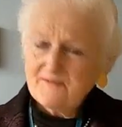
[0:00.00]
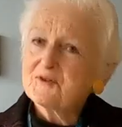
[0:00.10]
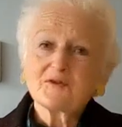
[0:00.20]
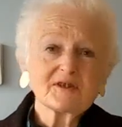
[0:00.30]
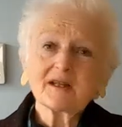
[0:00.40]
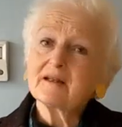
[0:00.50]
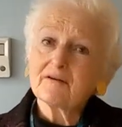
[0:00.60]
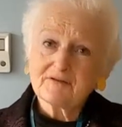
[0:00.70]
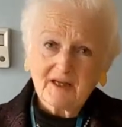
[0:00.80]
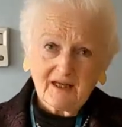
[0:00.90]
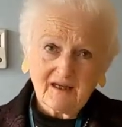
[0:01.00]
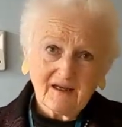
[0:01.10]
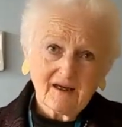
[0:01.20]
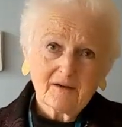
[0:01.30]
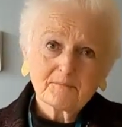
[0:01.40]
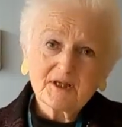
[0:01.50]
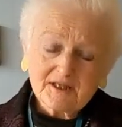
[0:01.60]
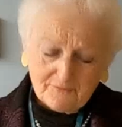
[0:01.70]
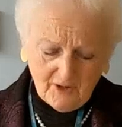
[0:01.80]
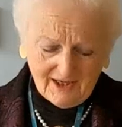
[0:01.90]
So there's a lovely
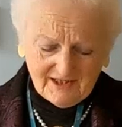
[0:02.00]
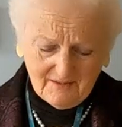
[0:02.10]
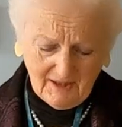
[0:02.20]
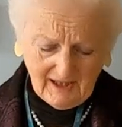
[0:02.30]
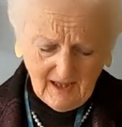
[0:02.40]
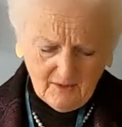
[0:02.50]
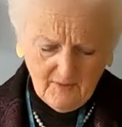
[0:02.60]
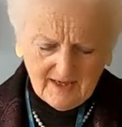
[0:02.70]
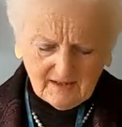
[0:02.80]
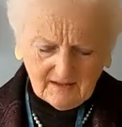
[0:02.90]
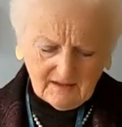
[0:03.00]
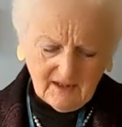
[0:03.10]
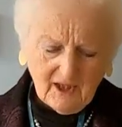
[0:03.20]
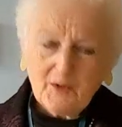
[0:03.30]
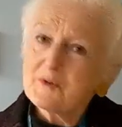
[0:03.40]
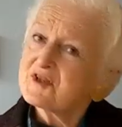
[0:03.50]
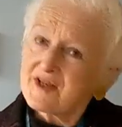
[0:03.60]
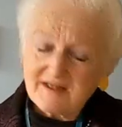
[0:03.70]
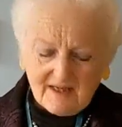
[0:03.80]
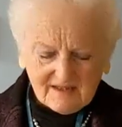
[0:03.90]
piece of writing by Claire Rayner, which
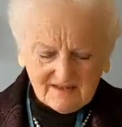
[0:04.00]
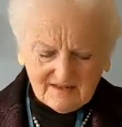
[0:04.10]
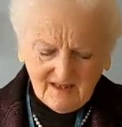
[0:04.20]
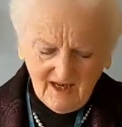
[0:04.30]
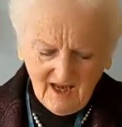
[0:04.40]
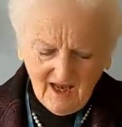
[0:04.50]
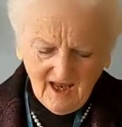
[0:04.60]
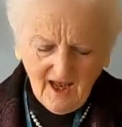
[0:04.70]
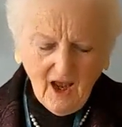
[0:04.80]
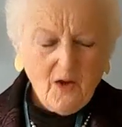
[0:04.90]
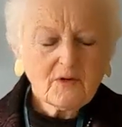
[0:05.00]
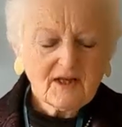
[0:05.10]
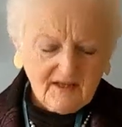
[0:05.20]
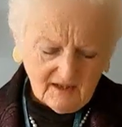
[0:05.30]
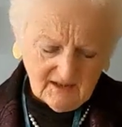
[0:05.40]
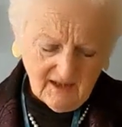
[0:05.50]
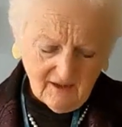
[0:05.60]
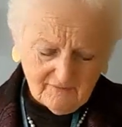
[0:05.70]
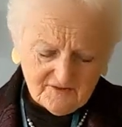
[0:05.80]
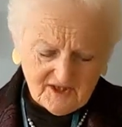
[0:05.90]
says this: only the
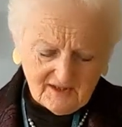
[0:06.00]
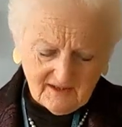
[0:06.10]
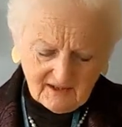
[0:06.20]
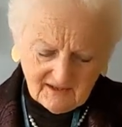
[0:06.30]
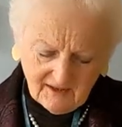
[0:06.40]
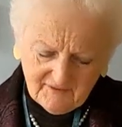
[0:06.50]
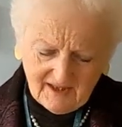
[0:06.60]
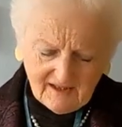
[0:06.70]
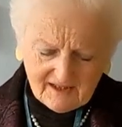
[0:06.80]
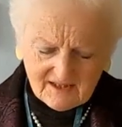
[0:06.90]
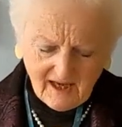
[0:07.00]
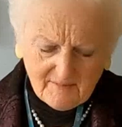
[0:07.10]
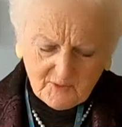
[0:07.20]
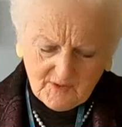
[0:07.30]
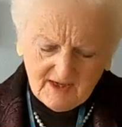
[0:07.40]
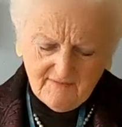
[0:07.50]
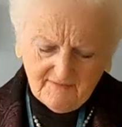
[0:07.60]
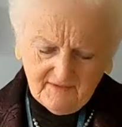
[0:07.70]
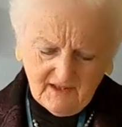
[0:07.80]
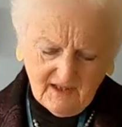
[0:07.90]
unloved and the unloving escape
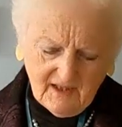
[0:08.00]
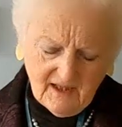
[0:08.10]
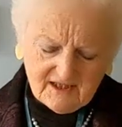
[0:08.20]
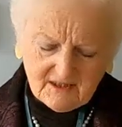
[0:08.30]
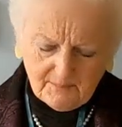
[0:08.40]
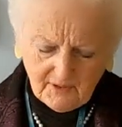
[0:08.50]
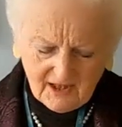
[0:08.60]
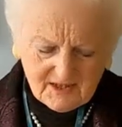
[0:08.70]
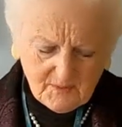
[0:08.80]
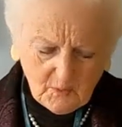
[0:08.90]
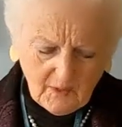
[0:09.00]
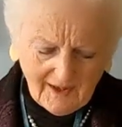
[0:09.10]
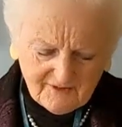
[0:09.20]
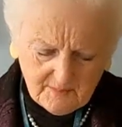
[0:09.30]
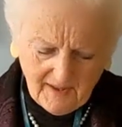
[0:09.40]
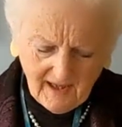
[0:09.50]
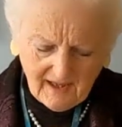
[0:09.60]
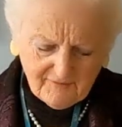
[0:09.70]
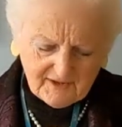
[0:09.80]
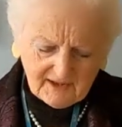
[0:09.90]
grief. It's the price we all have to
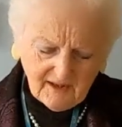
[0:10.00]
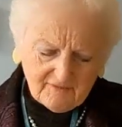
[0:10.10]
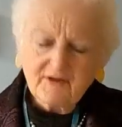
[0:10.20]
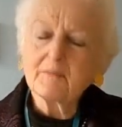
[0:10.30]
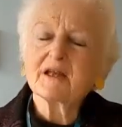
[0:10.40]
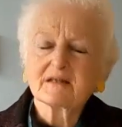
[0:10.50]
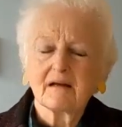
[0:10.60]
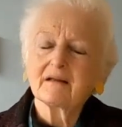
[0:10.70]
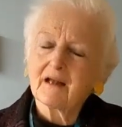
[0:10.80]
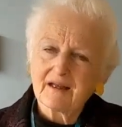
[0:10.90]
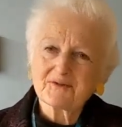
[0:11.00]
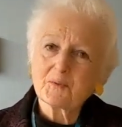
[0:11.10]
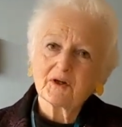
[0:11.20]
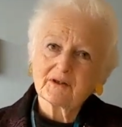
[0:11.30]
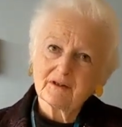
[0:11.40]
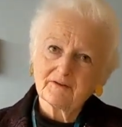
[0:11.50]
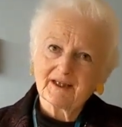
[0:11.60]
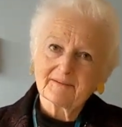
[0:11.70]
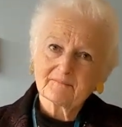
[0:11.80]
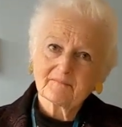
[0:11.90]
pay for the love that makes our lives worth living.